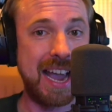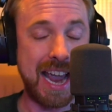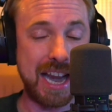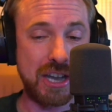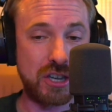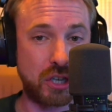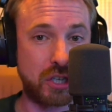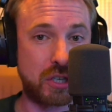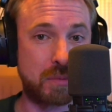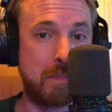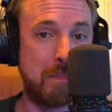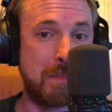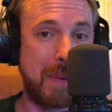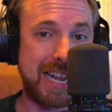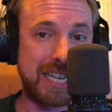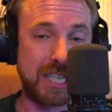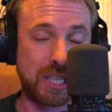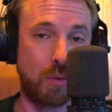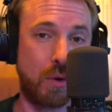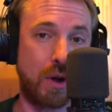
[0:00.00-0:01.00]
It just
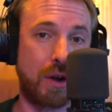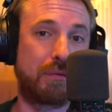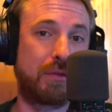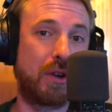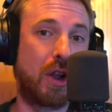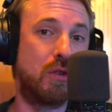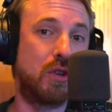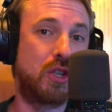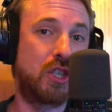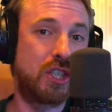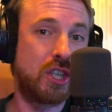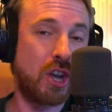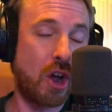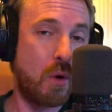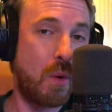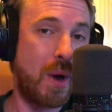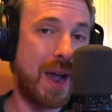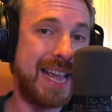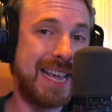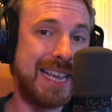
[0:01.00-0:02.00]
makes the workflow
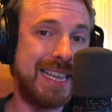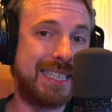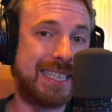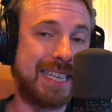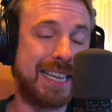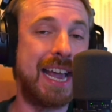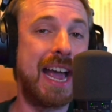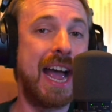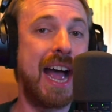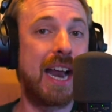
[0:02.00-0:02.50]
so easy.